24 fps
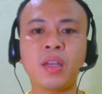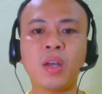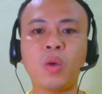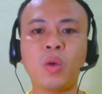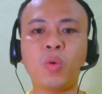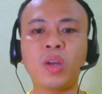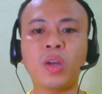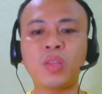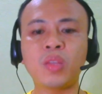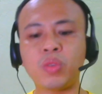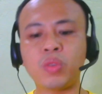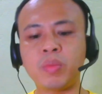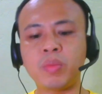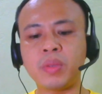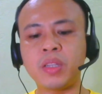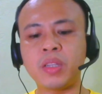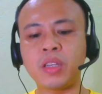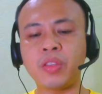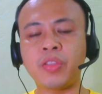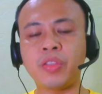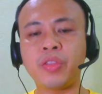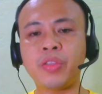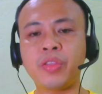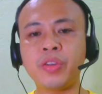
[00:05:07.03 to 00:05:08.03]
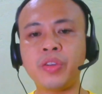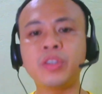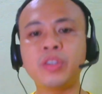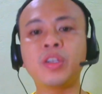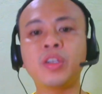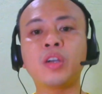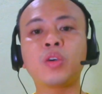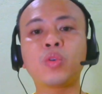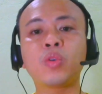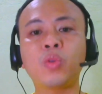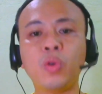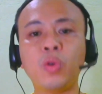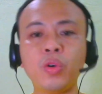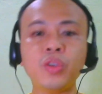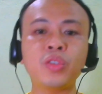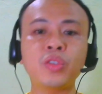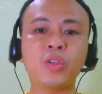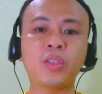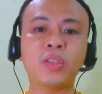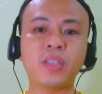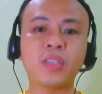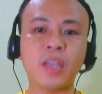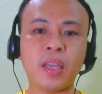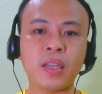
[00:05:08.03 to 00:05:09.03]
what would be the third course
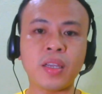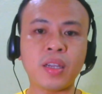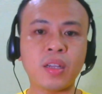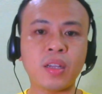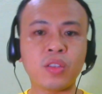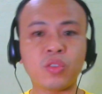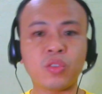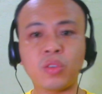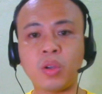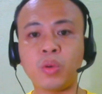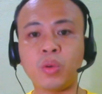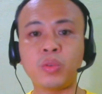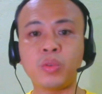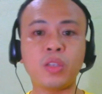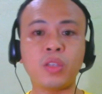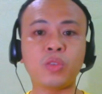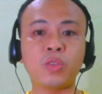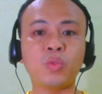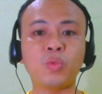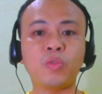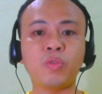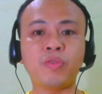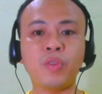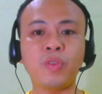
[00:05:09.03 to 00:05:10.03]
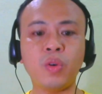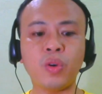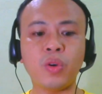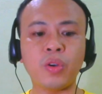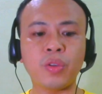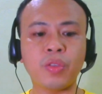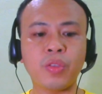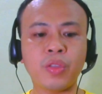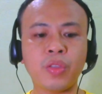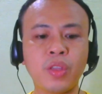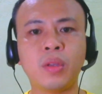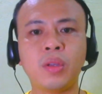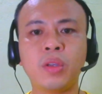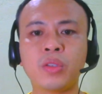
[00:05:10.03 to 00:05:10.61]
to take, and so on and so forth.